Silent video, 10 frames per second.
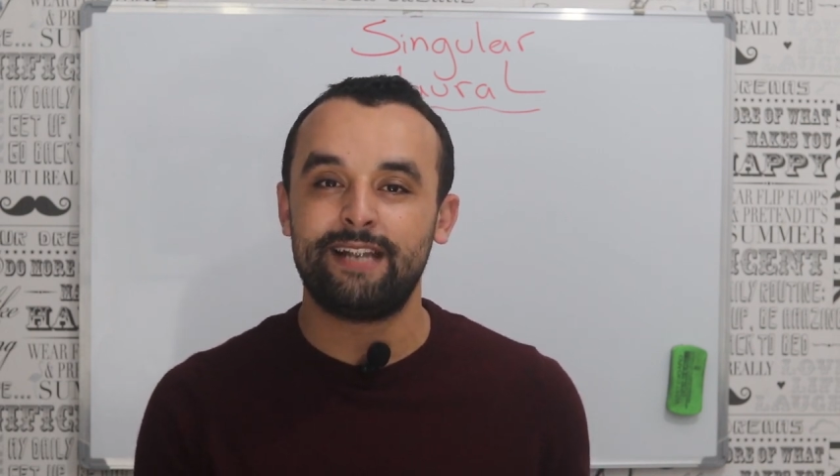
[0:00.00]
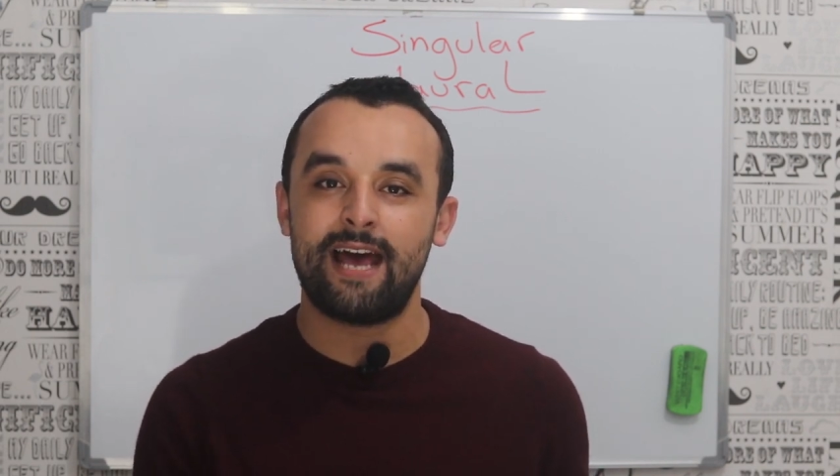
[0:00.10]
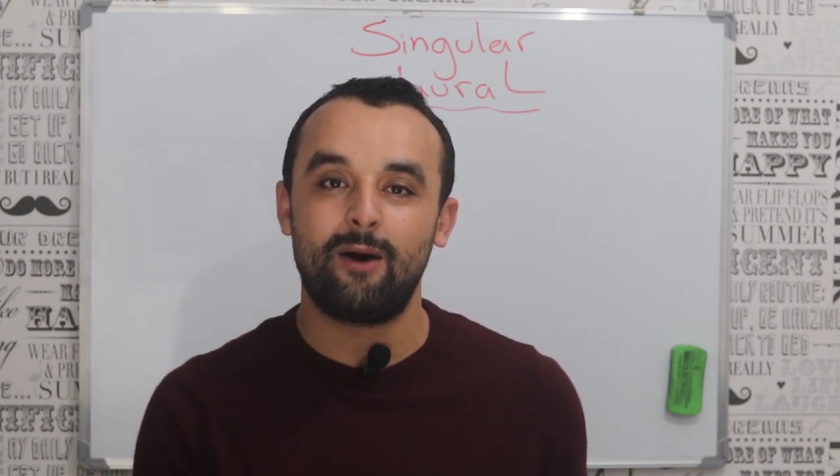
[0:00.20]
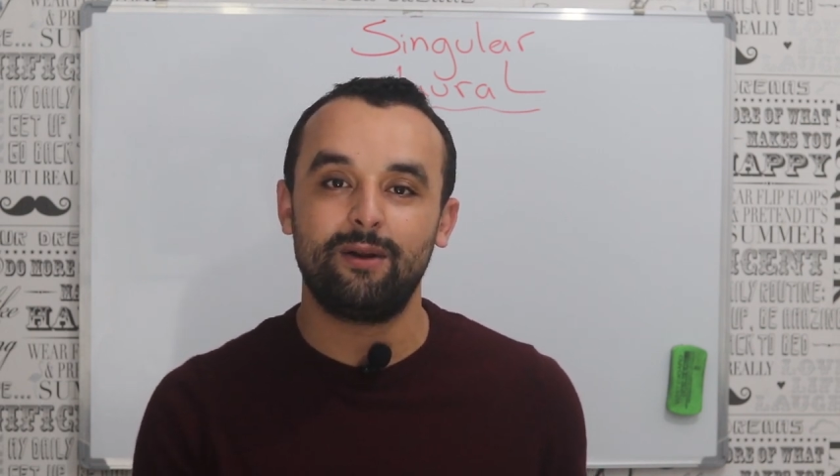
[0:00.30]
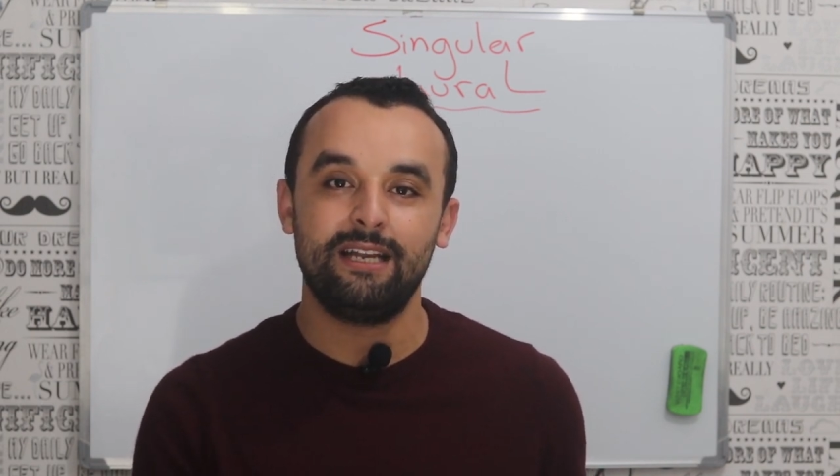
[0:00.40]

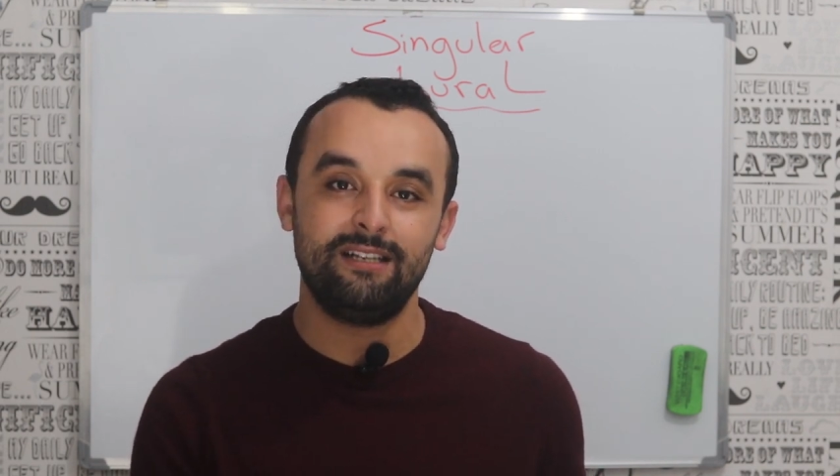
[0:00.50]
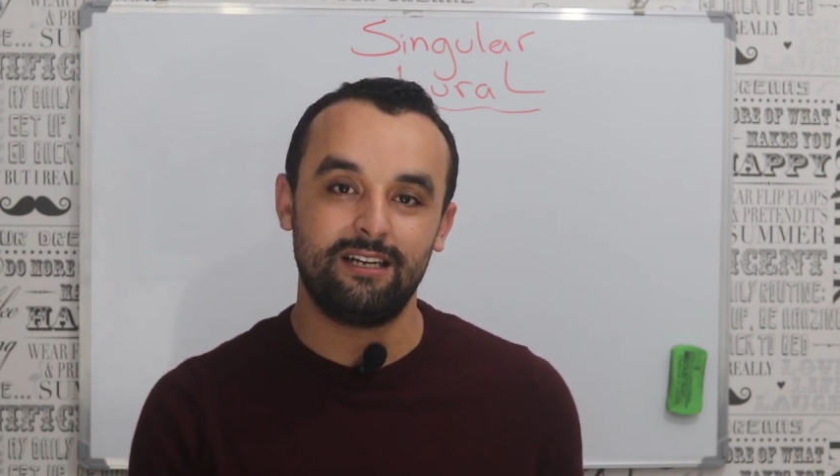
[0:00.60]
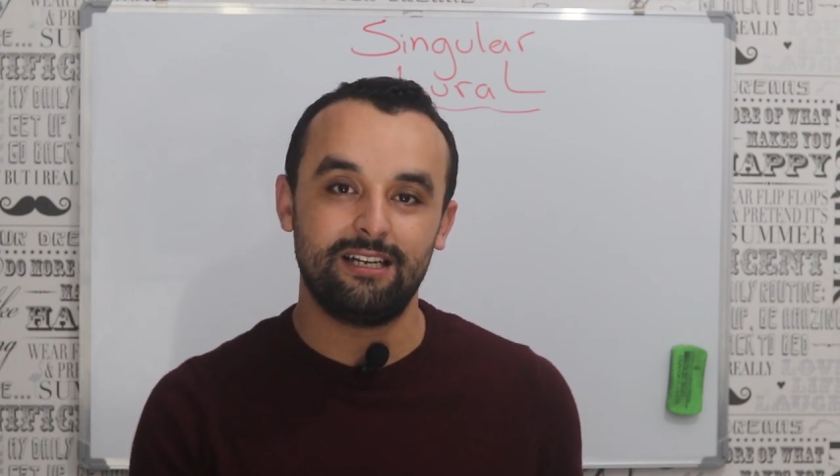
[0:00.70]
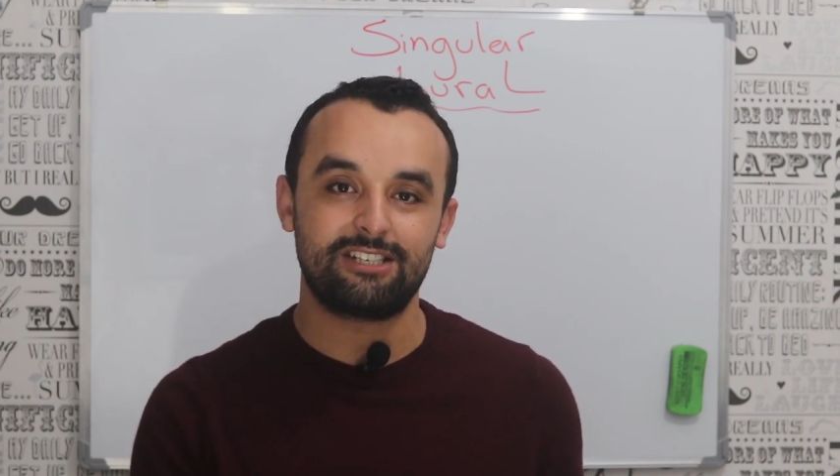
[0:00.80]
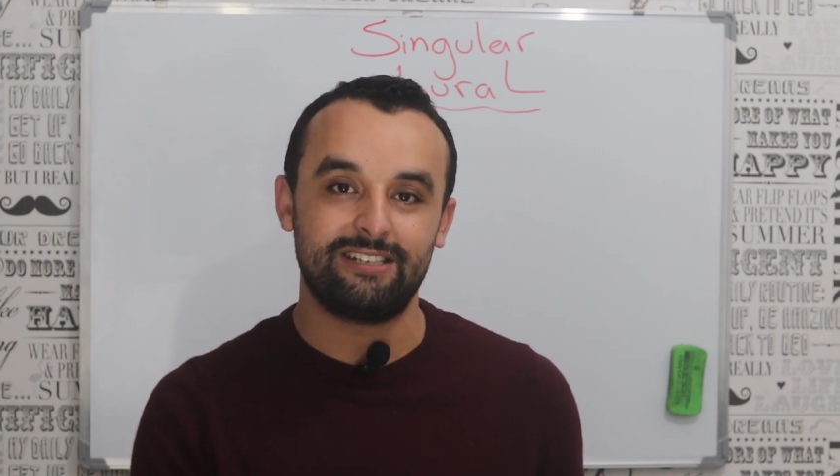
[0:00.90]
noun in
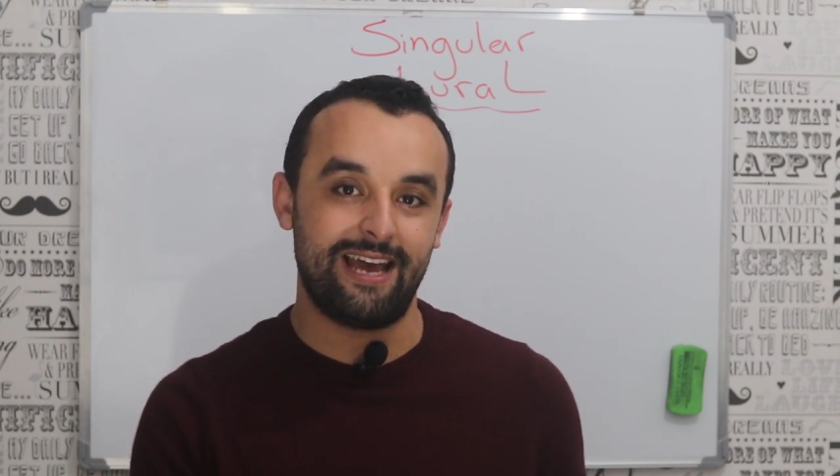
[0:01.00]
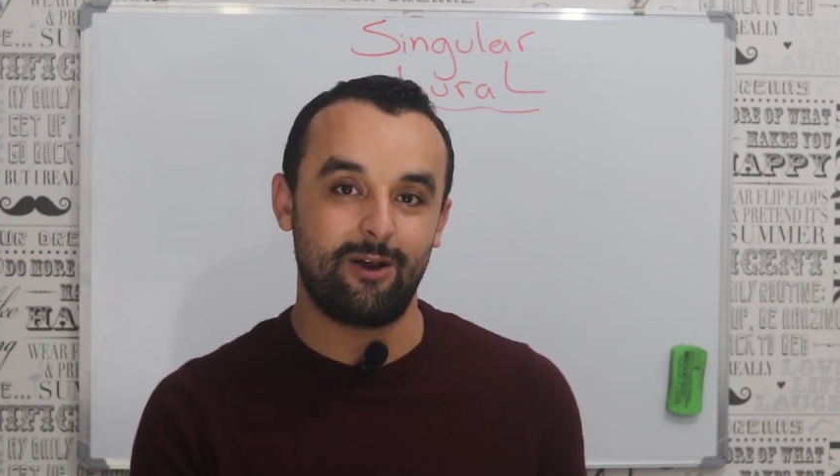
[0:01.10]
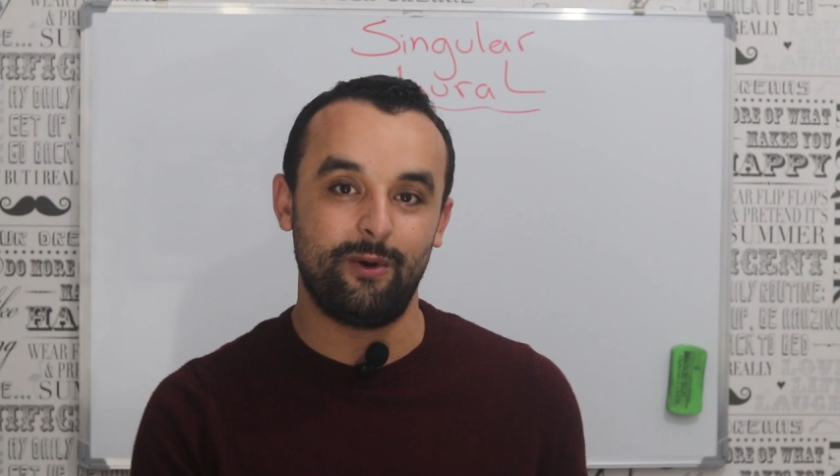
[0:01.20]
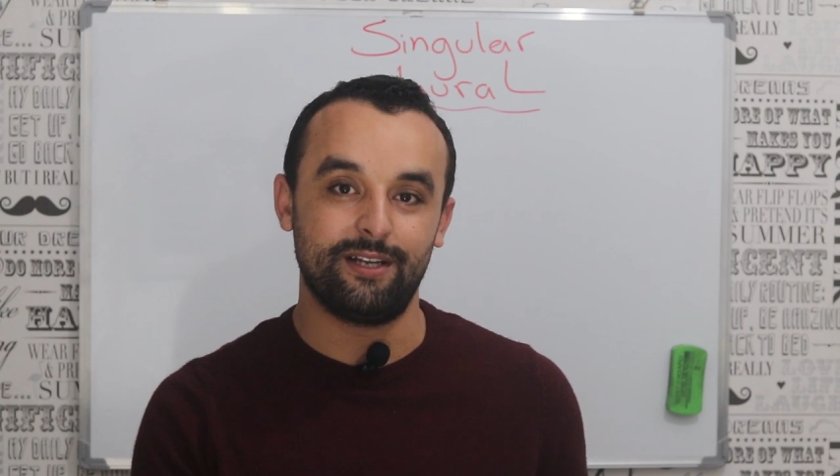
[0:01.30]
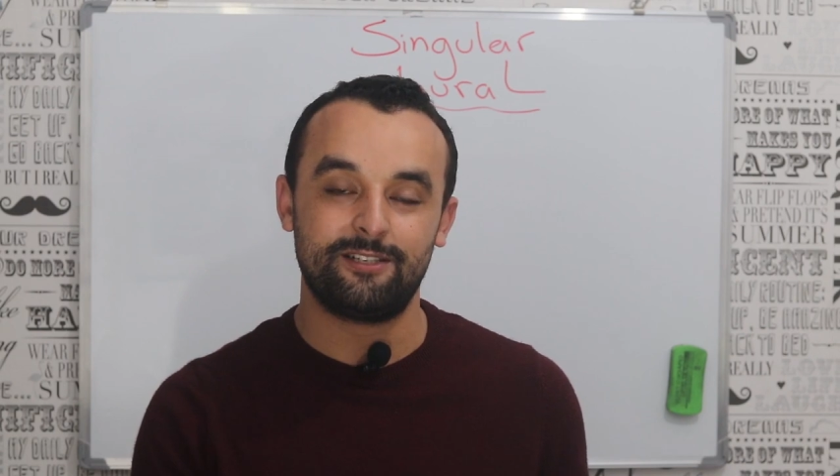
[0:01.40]
English
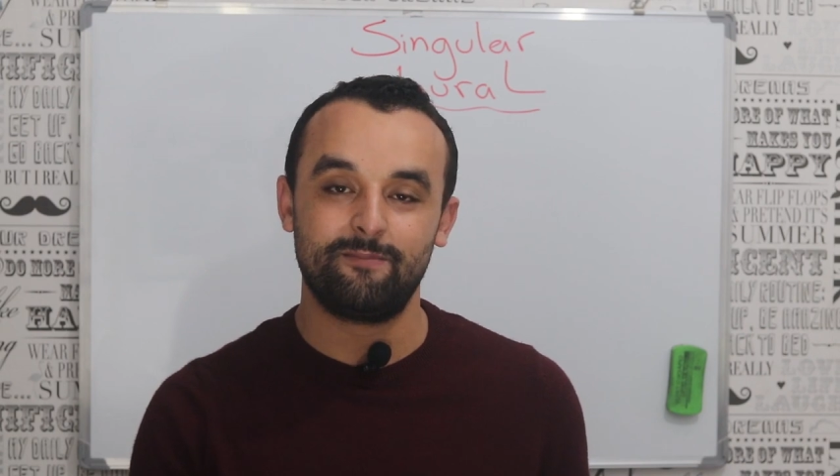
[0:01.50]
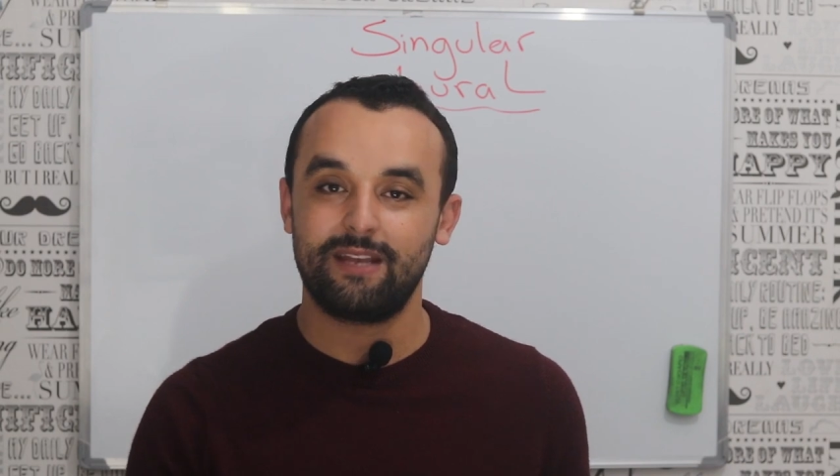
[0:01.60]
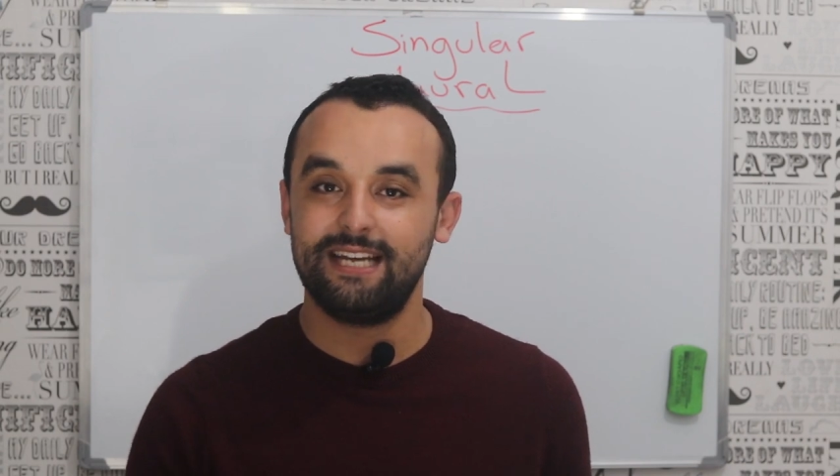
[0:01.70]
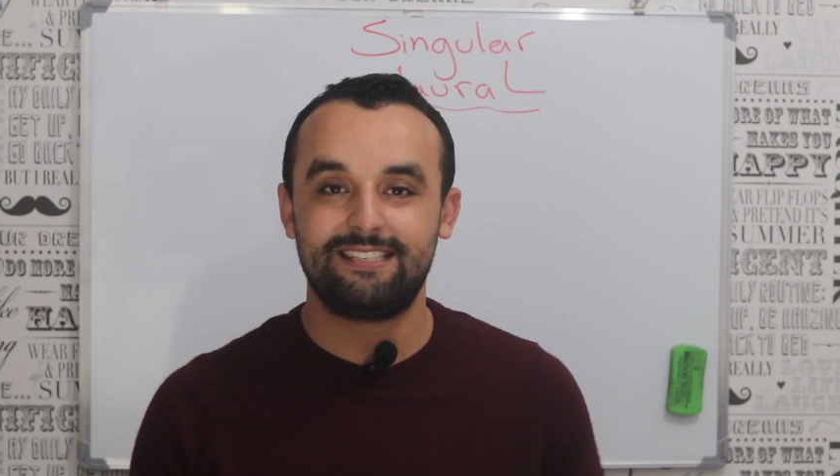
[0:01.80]
language.